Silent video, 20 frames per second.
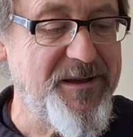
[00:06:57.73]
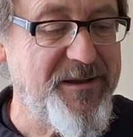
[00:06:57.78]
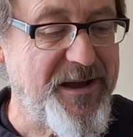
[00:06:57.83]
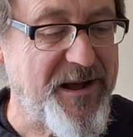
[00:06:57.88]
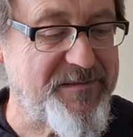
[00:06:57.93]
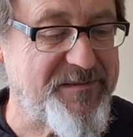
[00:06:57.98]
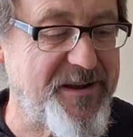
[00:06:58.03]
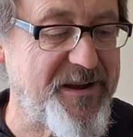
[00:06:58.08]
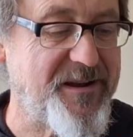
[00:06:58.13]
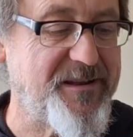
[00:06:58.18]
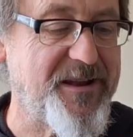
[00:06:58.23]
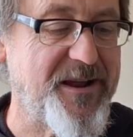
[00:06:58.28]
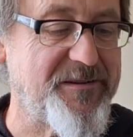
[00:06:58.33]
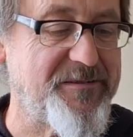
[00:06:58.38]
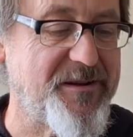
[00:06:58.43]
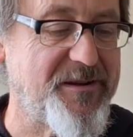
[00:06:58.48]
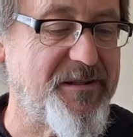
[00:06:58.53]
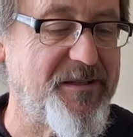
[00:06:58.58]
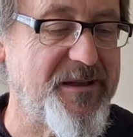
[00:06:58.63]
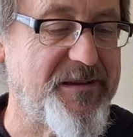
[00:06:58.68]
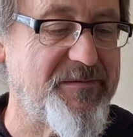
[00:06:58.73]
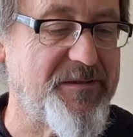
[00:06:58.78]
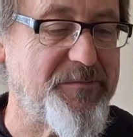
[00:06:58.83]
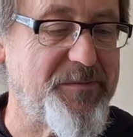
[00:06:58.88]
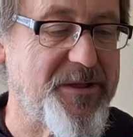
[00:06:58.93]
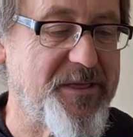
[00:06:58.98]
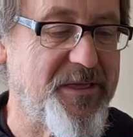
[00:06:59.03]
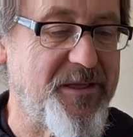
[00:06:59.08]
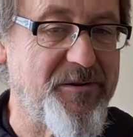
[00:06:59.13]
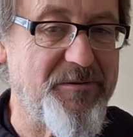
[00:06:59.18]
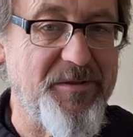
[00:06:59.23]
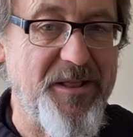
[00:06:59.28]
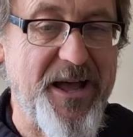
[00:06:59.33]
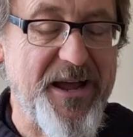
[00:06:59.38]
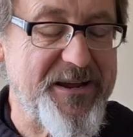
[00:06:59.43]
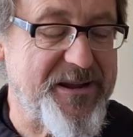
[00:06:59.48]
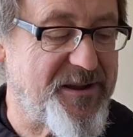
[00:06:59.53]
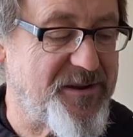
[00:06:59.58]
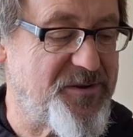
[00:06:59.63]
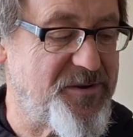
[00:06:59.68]
outside of downtown Cleveland. But they're
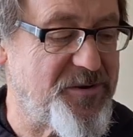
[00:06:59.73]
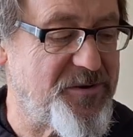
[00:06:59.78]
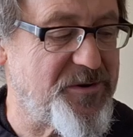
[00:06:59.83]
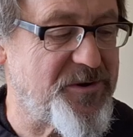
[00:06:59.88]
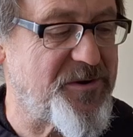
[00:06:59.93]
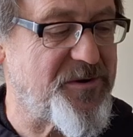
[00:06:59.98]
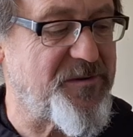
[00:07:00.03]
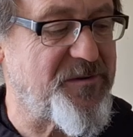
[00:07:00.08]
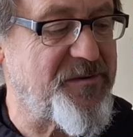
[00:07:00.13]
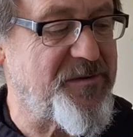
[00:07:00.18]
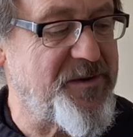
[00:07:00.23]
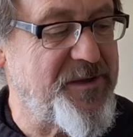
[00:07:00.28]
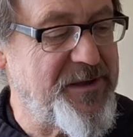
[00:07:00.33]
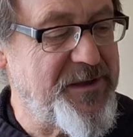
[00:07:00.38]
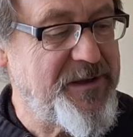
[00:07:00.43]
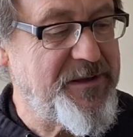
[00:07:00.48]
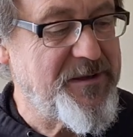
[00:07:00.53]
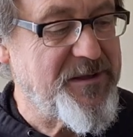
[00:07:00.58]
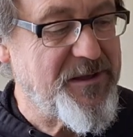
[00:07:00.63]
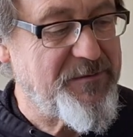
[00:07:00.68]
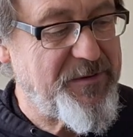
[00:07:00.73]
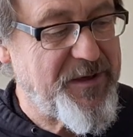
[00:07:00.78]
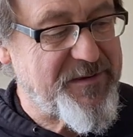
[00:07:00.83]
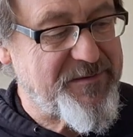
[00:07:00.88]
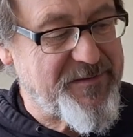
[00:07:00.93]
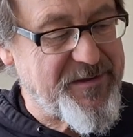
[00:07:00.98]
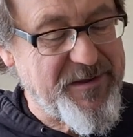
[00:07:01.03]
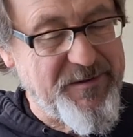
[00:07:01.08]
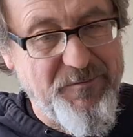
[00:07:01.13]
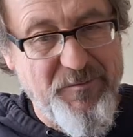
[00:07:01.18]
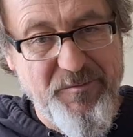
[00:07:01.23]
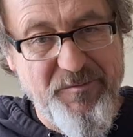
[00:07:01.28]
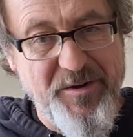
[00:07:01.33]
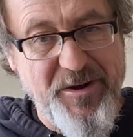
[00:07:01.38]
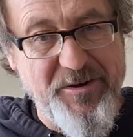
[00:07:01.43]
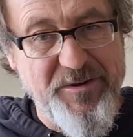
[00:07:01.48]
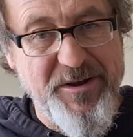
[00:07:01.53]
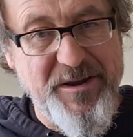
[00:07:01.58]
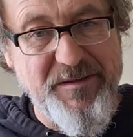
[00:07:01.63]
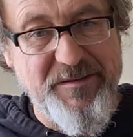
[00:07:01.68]
locking tuners. You basically,
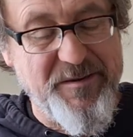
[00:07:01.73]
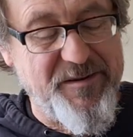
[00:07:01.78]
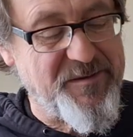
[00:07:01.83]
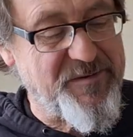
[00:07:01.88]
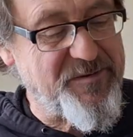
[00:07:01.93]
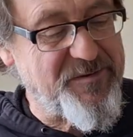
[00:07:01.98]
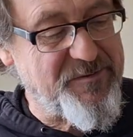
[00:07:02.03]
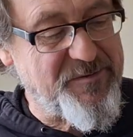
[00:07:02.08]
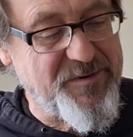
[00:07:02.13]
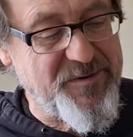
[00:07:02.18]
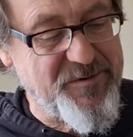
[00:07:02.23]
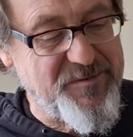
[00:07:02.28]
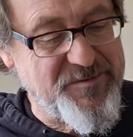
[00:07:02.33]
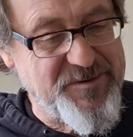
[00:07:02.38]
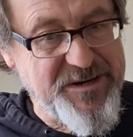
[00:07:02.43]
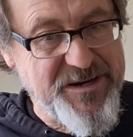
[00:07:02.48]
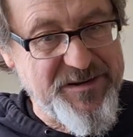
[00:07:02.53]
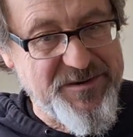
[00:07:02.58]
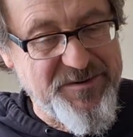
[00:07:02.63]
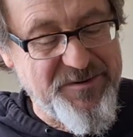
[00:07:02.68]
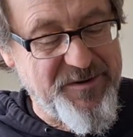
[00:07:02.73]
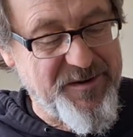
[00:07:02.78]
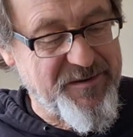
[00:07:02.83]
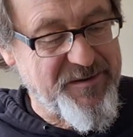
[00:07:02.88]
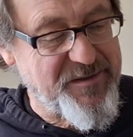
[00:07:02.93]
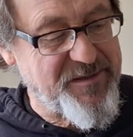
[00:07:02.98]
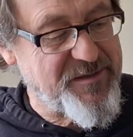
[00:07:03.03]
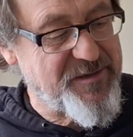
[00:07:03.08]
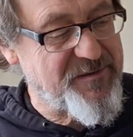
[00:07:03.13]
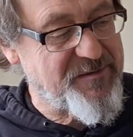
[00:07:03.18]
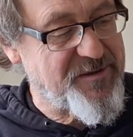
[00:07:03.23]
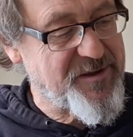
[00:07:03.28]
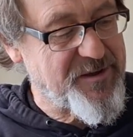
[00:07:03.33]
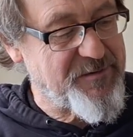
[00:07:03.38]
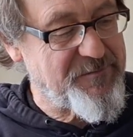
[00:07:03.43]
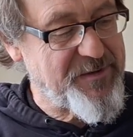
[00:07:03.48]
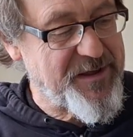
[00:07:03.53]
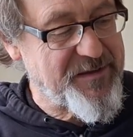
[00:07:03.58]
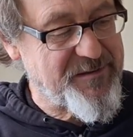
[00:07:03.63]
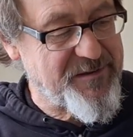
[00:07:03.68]
very easy to change strings on this. You can
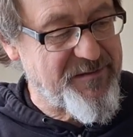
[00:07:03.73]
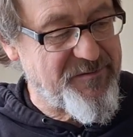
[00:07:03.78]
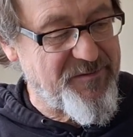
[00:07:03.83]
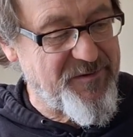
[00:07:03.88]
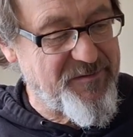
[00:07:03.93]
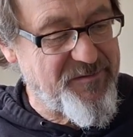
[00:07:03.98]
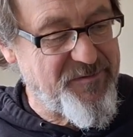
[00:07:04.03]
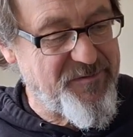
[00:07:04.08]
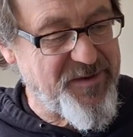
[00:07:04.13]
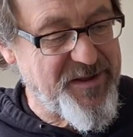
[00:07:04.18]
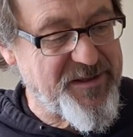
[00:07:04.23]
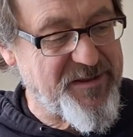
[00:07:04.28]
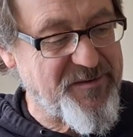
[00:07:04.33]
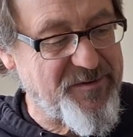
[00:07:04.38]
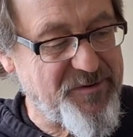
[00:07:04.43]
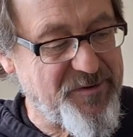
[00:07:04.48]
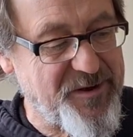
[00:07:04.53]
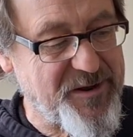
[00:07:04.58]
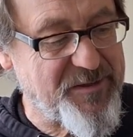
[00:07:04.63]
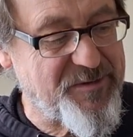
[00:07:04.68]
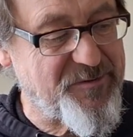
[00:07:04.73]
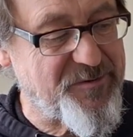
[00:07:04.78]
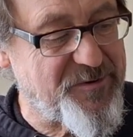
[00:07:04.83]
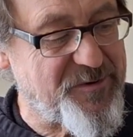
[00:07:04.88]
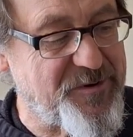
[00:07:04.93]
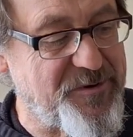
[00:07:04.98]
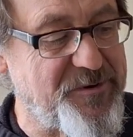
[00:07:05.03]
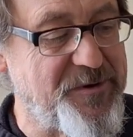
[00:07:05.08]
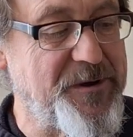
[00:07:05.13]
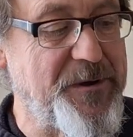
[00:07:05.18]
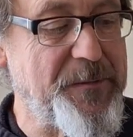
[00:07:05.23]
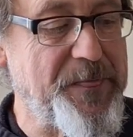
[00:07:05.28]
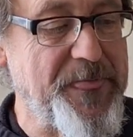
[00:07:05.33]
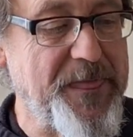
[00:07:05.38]
basically feed the string through.